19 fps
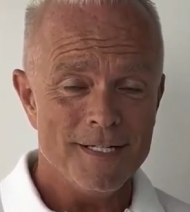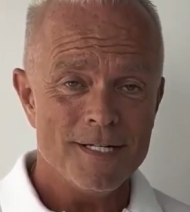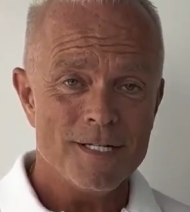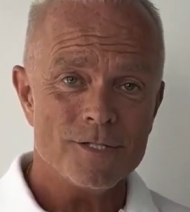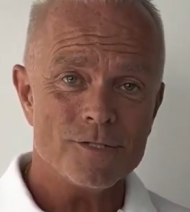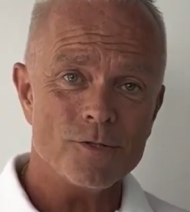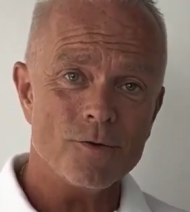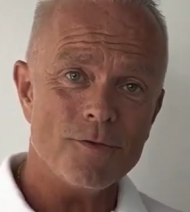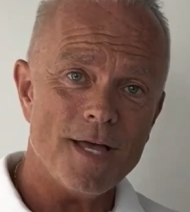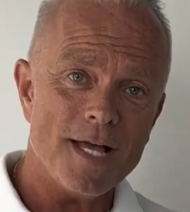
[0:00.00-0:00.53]

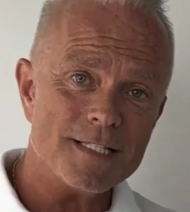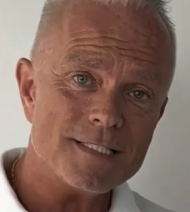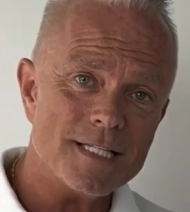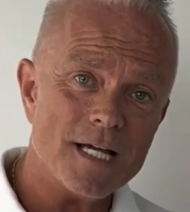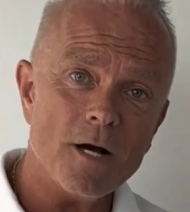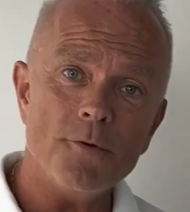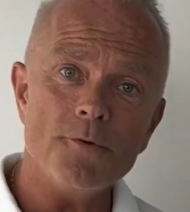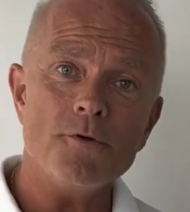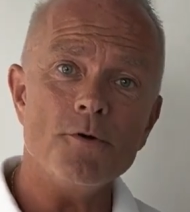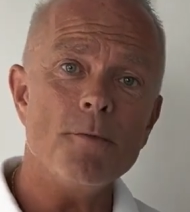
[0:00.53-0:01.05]
So that's
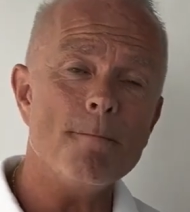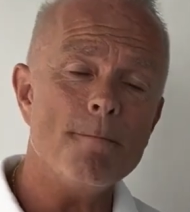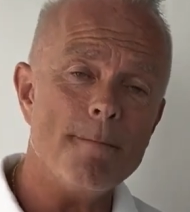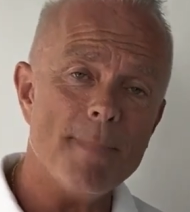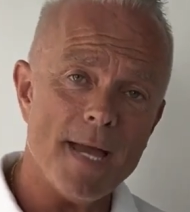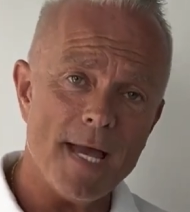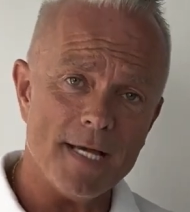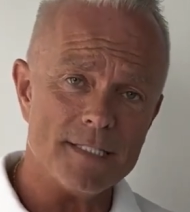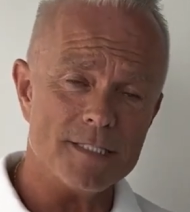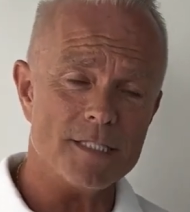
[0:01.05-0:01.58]
how you
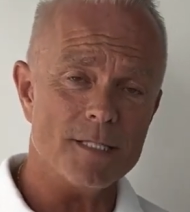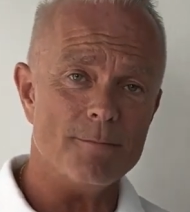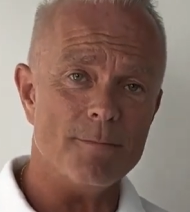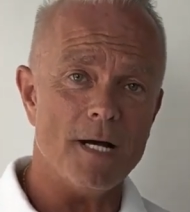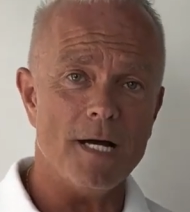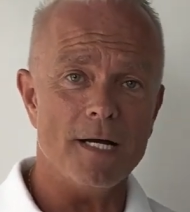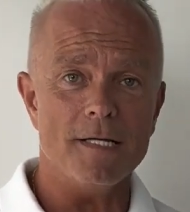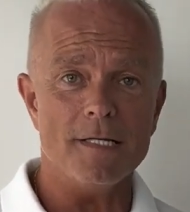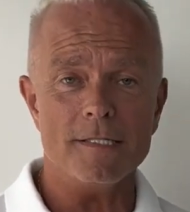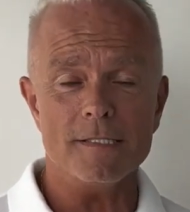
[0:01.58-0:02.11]

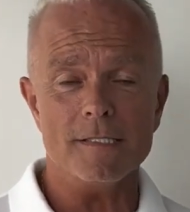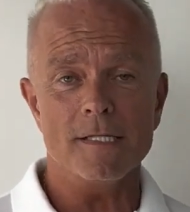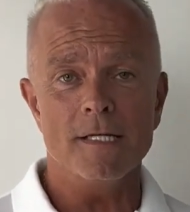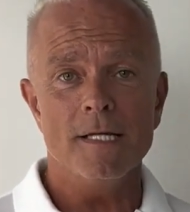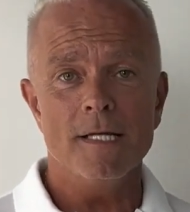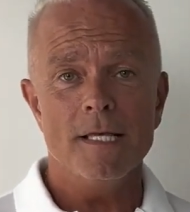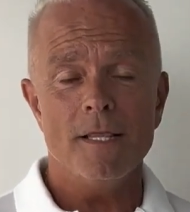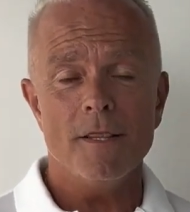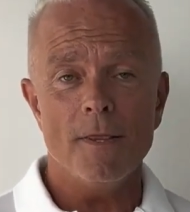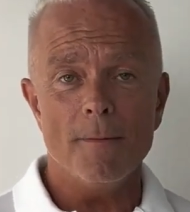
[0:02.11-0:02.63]
maximize
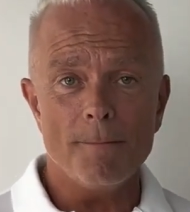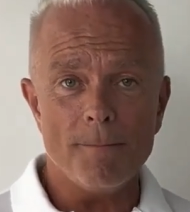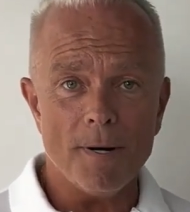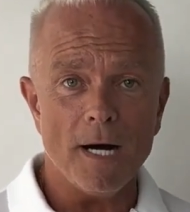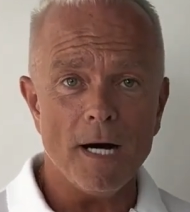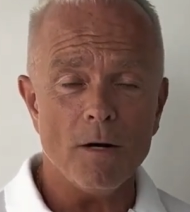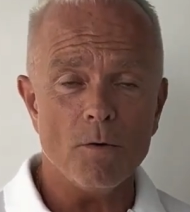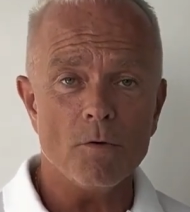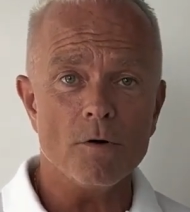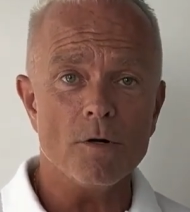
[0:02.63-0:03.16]
the
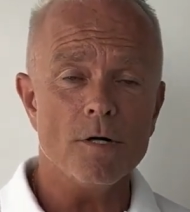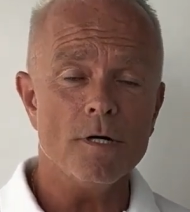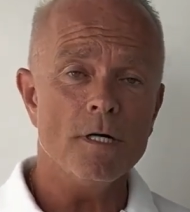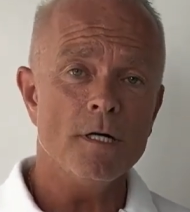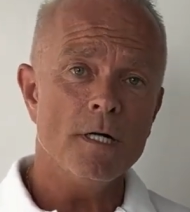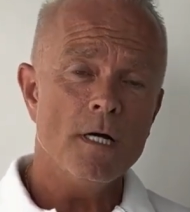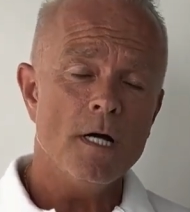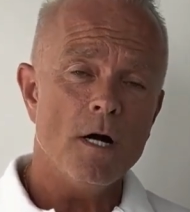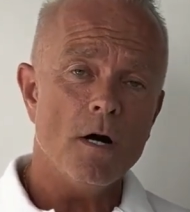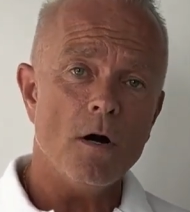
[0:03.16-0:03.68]
power
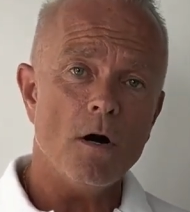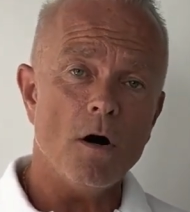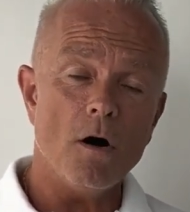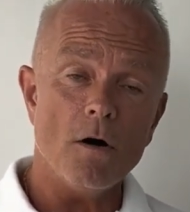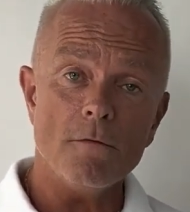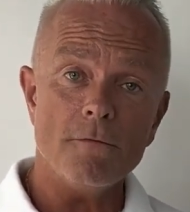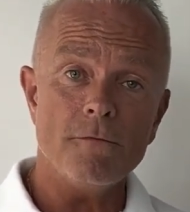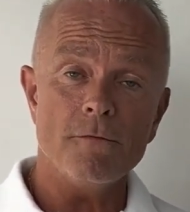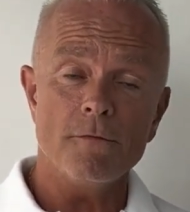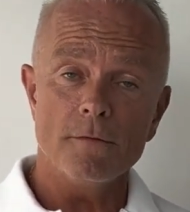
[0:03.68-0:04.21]

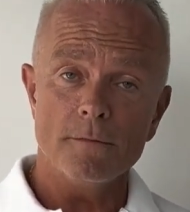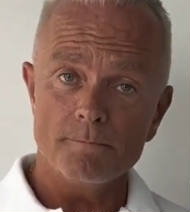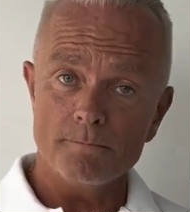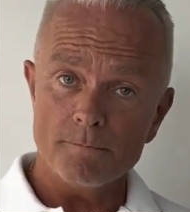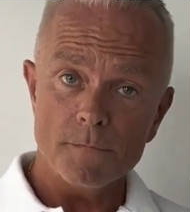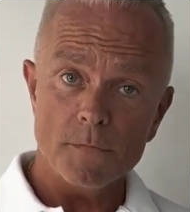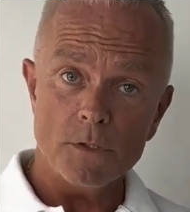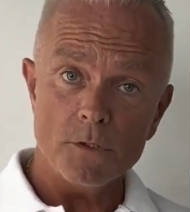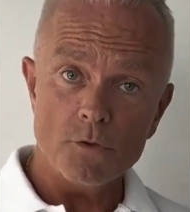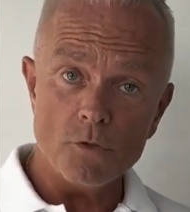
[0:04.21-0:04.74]
of
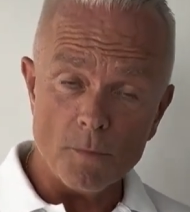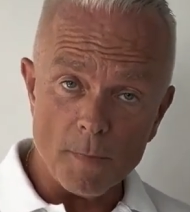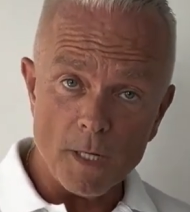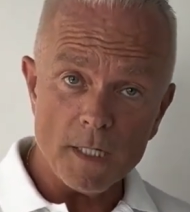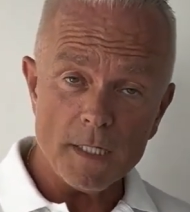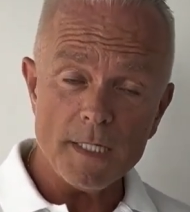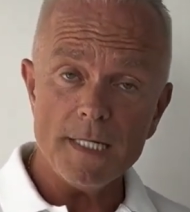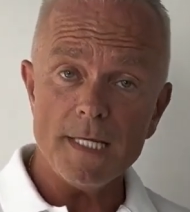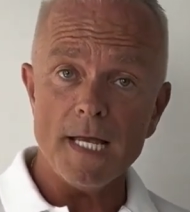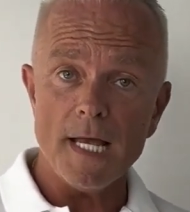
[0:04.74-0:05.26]
your
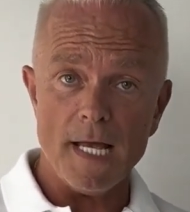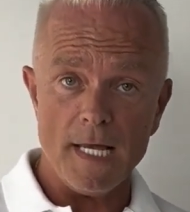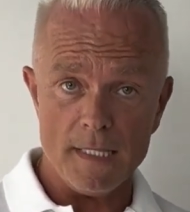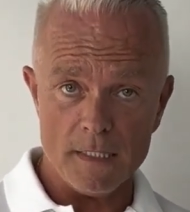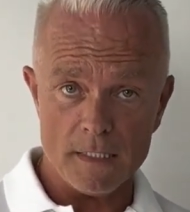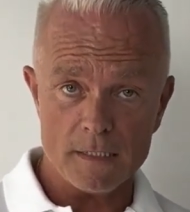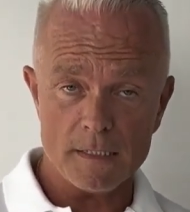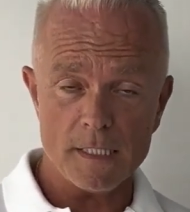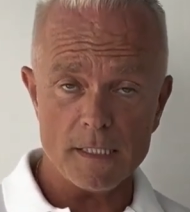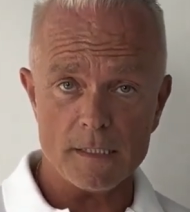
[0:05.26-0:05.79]
money and
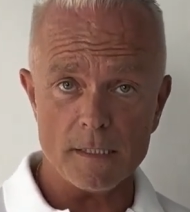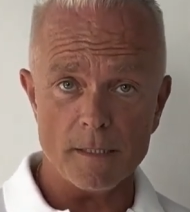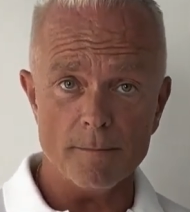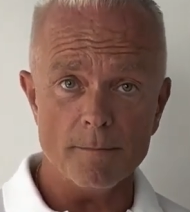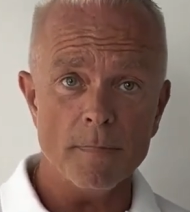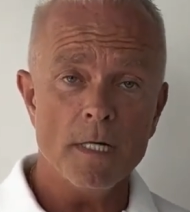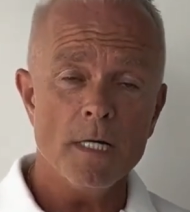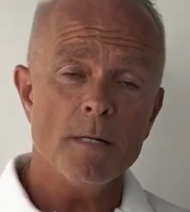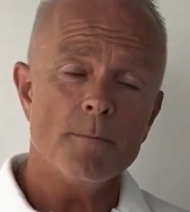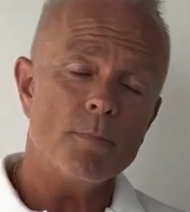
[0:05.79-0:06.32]
the
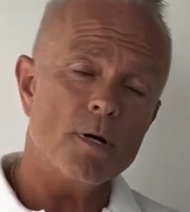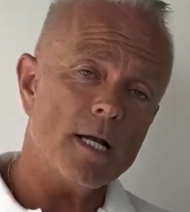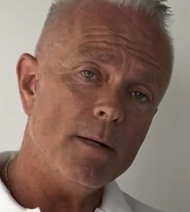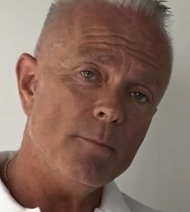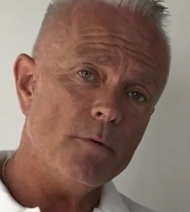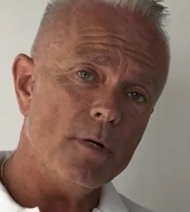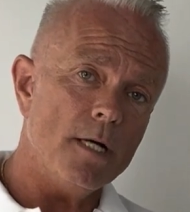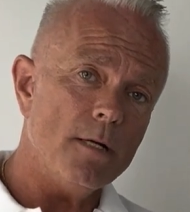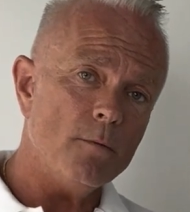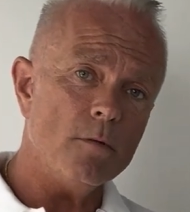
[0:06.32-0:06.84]
system. But I
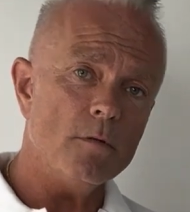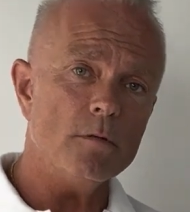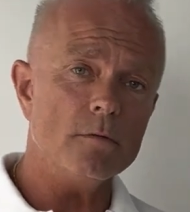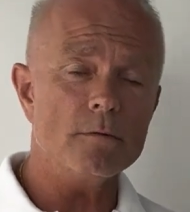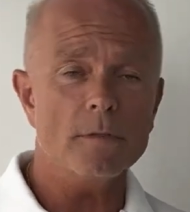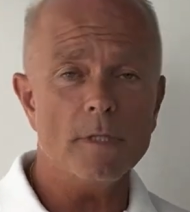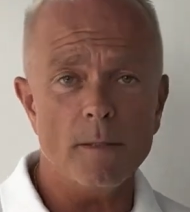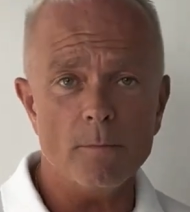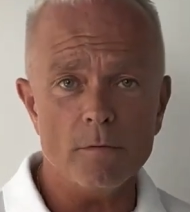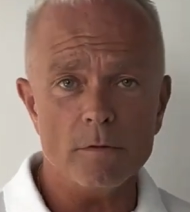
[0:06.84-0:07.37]

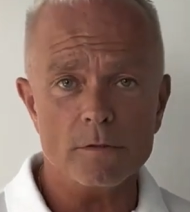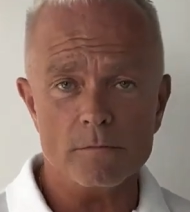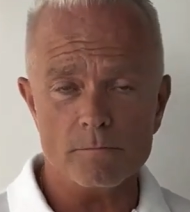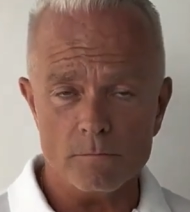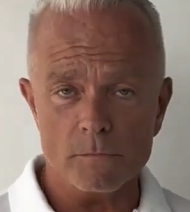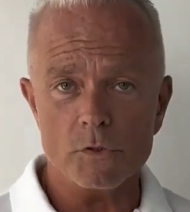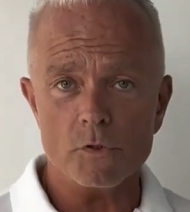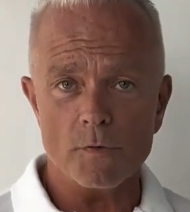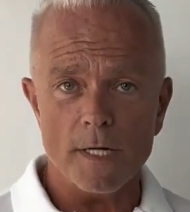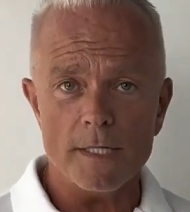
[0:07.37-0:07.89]
will
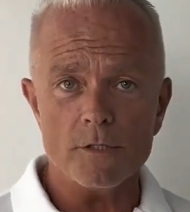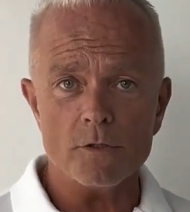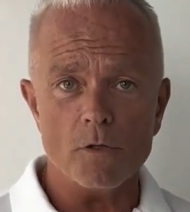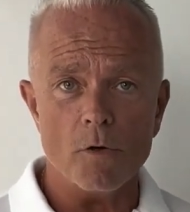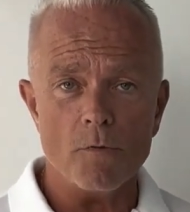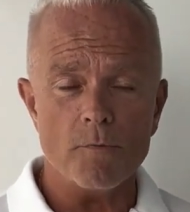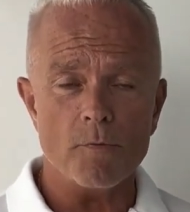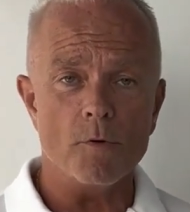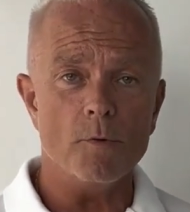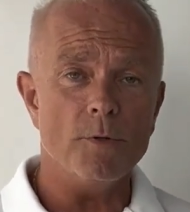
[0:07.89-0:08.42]
try to
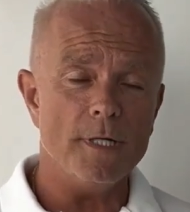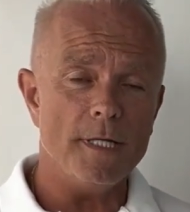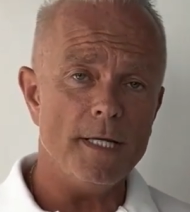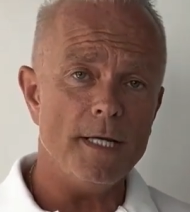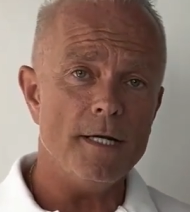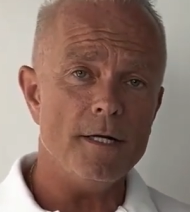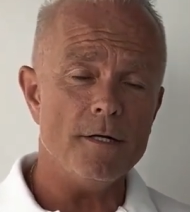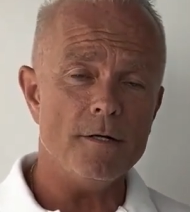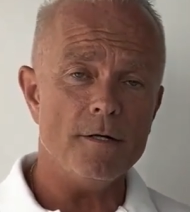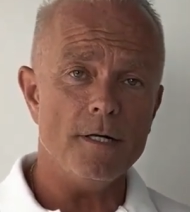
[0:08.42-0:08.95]
go through it
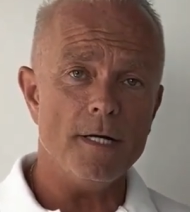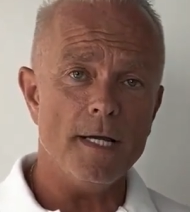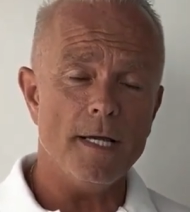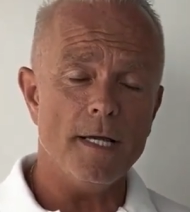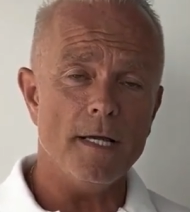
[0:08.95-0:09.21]
here,